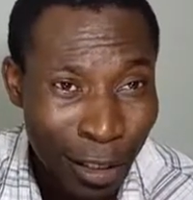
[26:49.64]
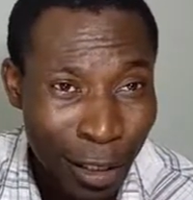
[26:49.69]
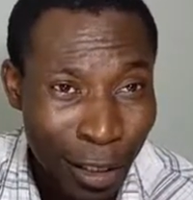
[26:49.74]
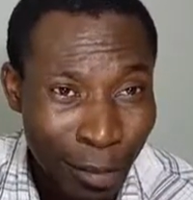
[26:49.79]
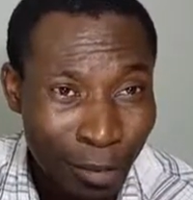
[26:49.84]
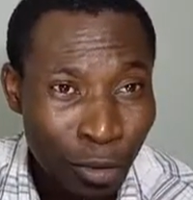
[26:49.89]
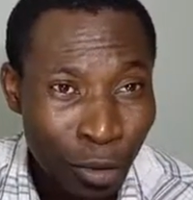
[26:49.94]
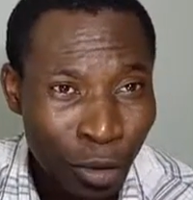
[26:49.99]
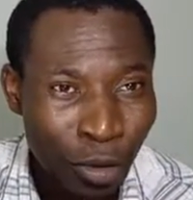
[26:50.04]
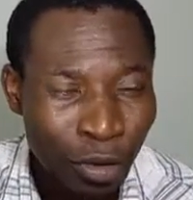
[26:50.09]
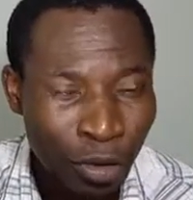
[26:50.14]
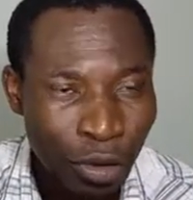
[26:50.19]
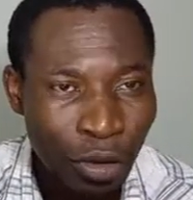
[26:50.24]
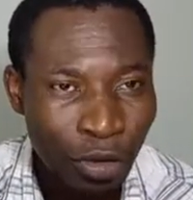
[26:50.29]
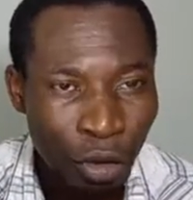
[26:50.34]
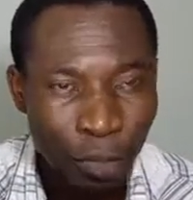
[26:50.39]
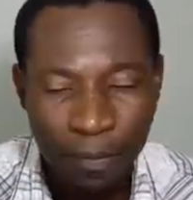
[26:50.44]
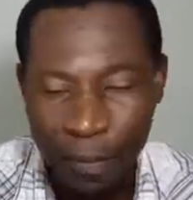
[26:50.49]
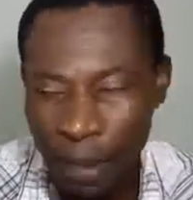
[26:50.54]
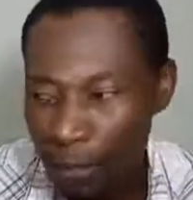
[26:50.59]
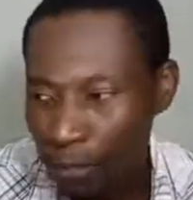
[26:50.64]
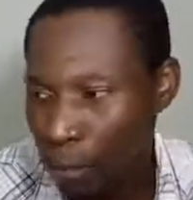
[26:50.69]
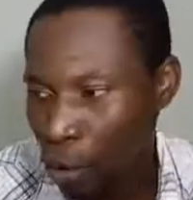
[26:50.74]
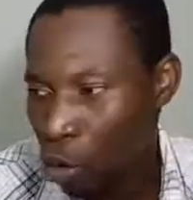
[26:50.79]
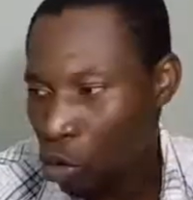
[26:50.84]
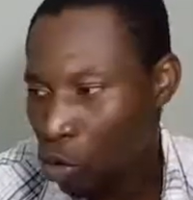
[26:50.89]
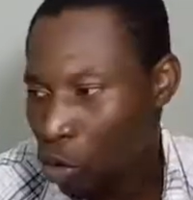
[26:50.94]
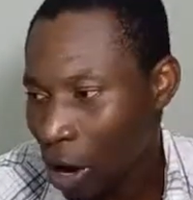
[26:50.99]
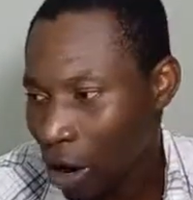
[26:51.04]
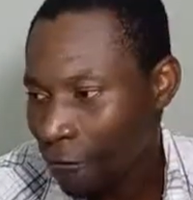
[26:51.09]
Because the people
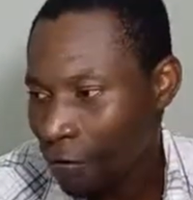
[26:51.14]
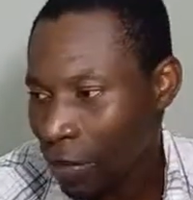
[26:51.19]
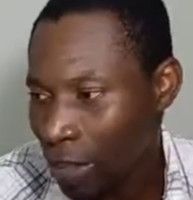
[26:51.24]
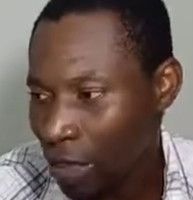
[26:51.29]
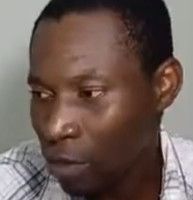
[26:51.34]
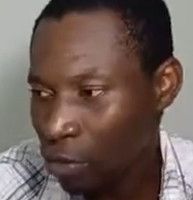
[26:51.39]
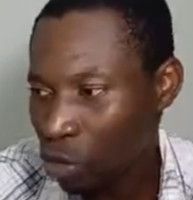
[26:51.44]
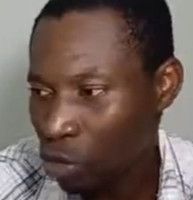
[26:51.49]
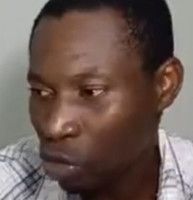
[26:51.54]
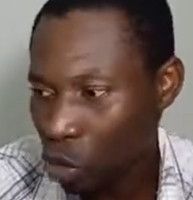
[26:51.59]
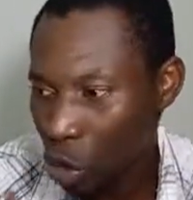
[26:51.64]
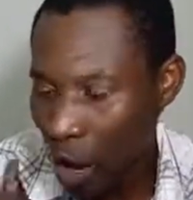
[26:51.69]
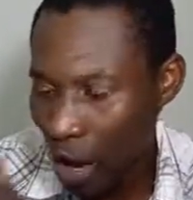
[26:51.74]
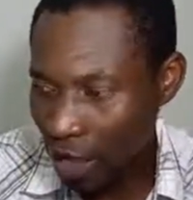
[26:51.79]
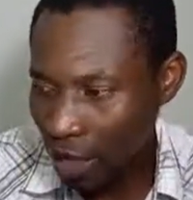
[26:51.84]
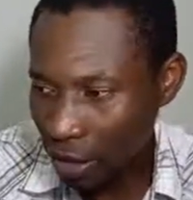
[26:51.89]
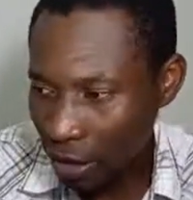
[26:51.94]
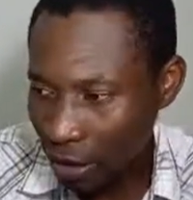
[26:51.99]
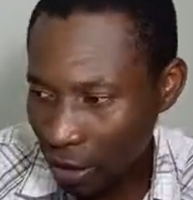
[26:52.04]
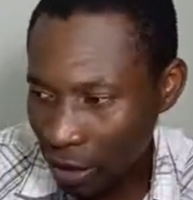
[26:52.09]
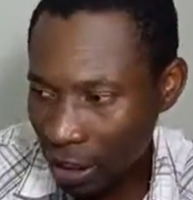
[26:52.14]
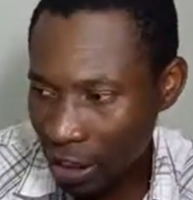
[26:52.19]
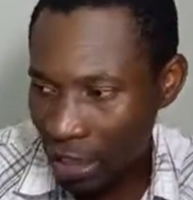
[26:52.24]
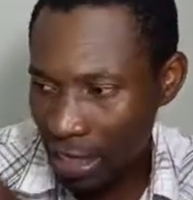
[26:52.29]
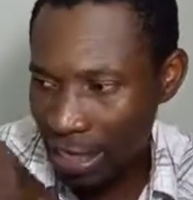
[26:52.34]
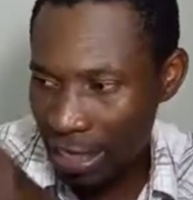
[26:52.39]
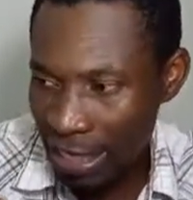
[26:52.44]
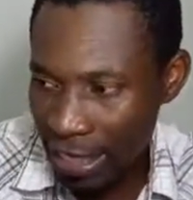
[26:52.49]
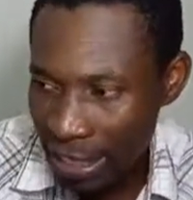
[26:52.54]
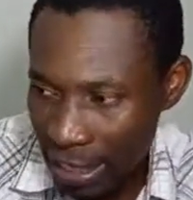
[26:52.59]
who have been able to handle the
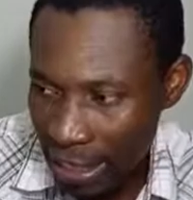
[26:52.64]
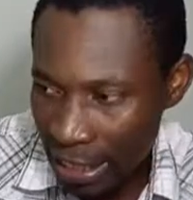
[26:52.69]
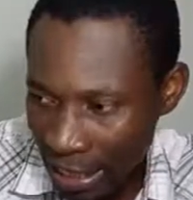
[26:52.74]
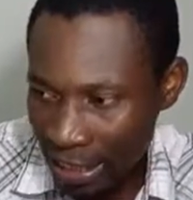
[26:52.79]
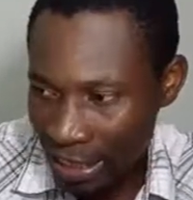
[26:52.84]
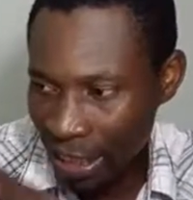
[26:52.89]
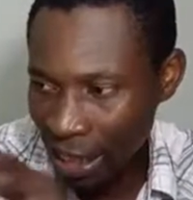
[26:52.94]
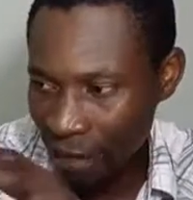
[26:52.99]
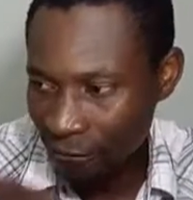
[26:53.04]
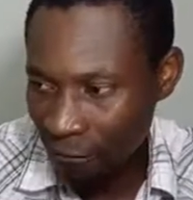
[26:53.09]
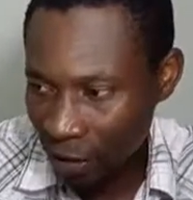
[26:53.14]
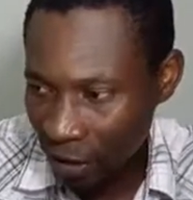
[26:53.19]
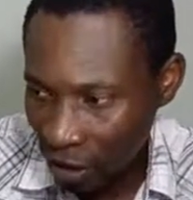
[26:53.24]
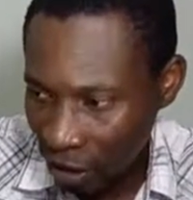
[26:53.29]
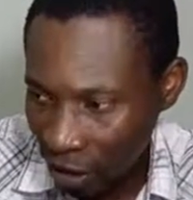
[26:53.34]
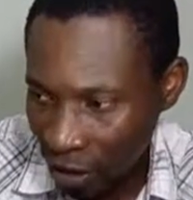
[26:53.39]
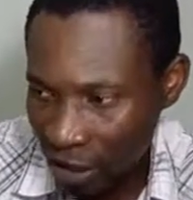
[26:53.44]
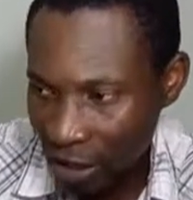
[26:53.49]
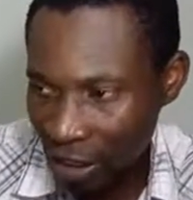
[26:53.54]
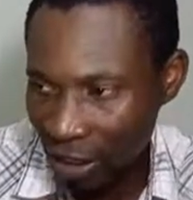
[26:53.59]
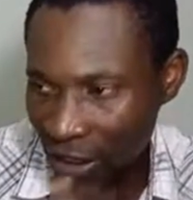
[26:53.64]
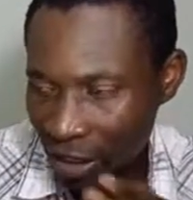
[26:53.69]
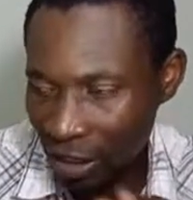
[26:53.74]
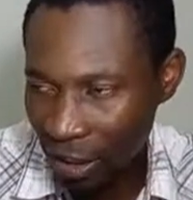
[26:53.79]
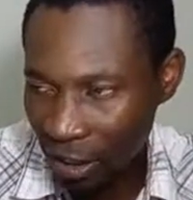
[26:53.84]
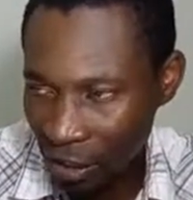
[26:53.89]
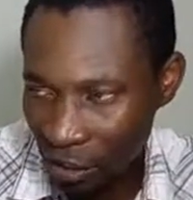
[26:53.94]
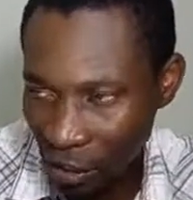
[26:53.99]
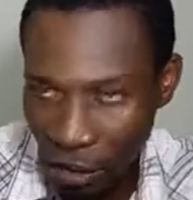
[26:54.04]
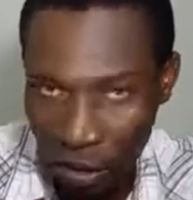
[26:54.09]
greed, the selfishness, and the
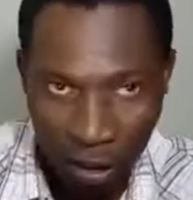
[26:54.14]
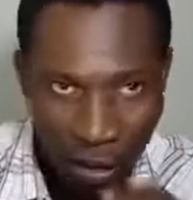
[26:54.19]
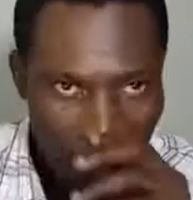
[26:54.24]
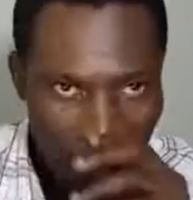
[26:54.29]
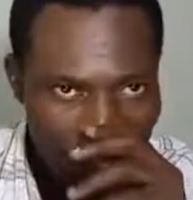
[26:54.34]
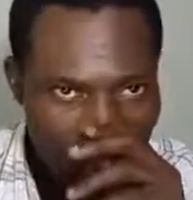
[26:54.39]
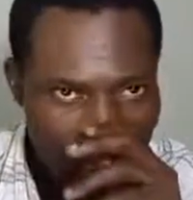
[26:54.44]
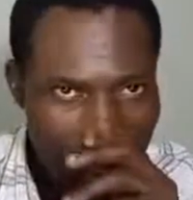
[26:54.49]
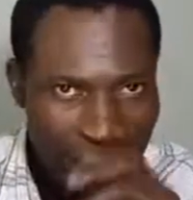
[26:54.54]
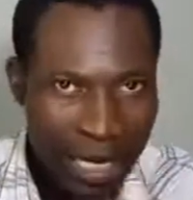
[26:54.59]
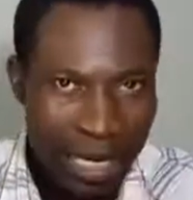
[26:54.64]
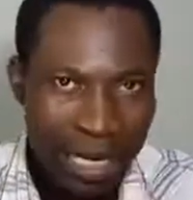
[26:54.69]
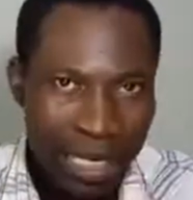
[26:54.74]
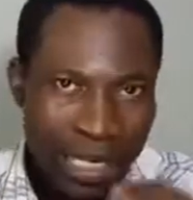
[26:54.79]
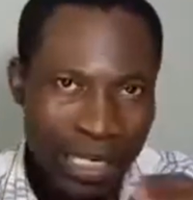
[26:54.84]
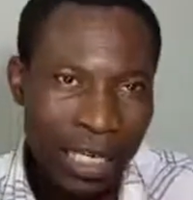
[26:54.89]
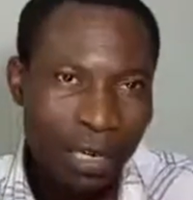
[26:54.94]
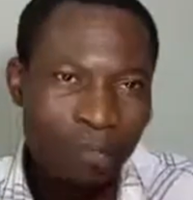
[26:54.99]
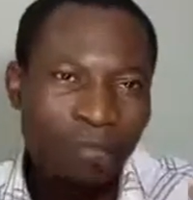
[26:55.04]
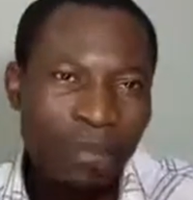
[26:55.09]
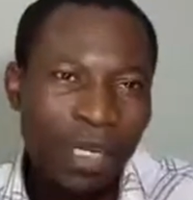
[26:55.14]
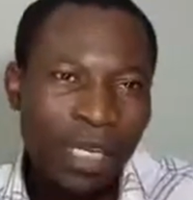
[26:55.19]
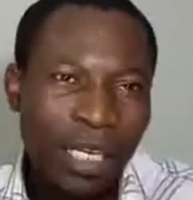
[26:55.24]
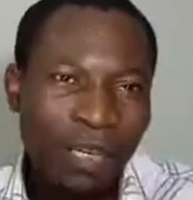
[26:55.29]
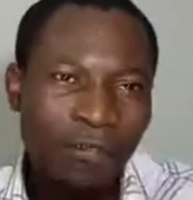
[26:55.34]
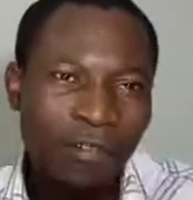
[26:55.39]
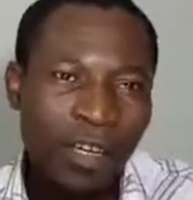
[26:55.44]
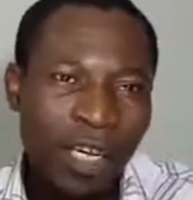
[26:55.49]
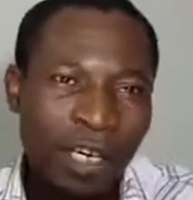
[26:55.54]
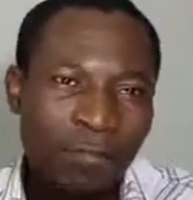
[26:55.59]
dishonesty, they
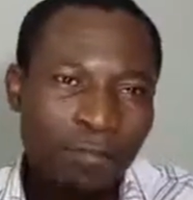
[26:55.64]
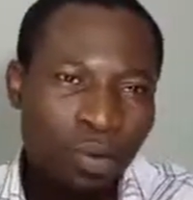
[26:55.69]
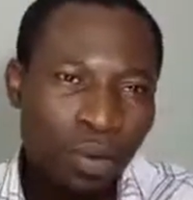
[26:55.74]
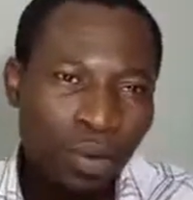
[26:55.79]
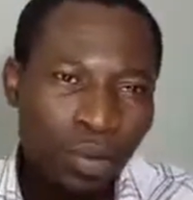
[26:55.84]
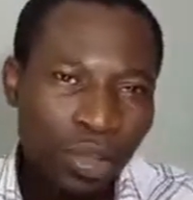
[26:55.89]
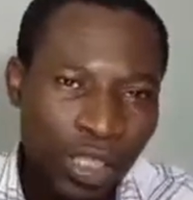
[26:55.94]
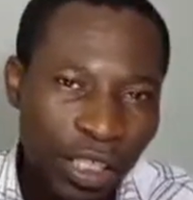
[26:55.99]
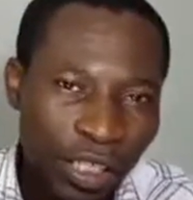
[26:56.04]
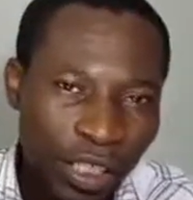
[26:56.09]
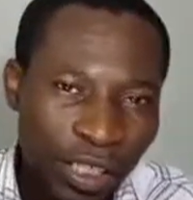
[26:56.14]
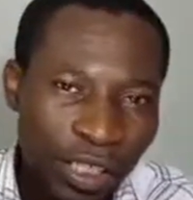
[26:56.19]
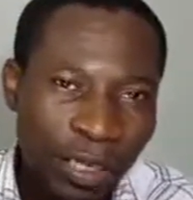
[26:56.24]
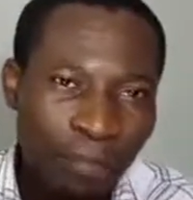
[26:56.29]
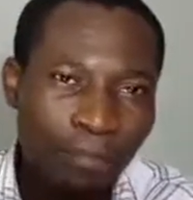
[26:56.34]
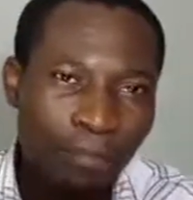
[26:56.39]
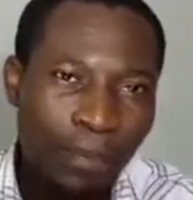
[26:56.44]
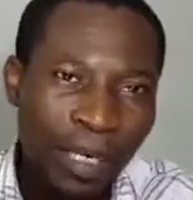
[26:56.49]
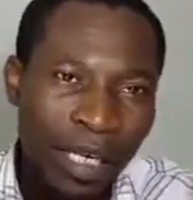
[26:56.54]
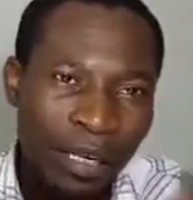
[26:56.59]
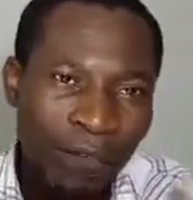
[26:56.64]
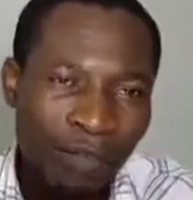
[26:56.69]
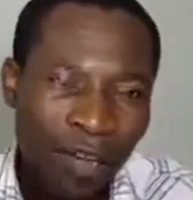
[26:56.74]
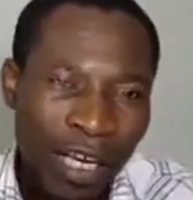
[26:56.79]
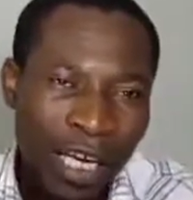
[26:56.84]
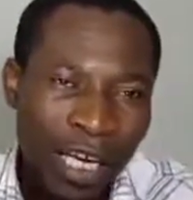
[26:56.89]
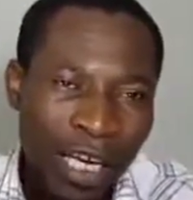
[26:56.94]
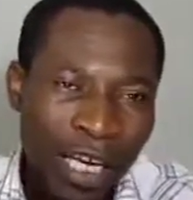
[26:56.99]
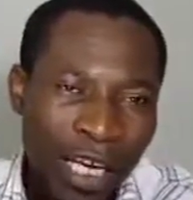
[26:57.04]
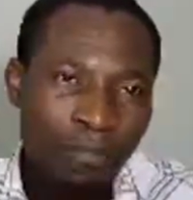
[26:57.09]
believe in process. They believe
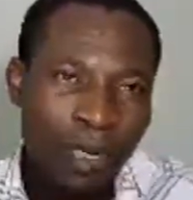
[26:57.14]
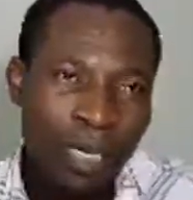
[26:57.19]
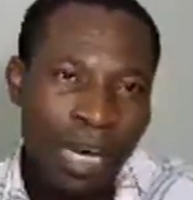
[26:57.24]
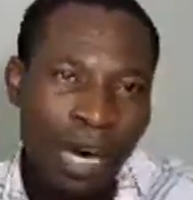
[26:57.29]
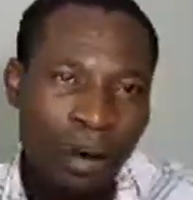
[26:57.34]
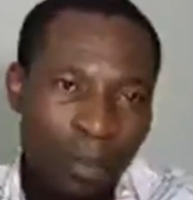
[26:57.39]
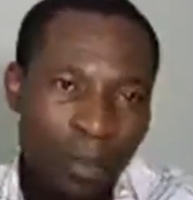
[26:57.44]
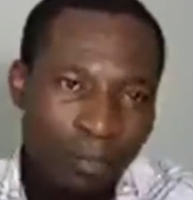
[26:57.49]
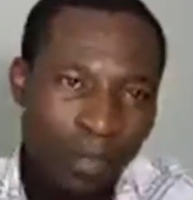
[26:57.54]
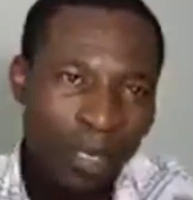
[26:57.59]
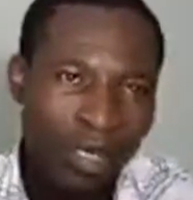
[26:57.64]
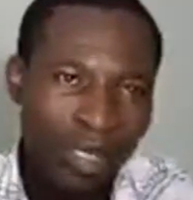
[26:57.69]
in becoming better.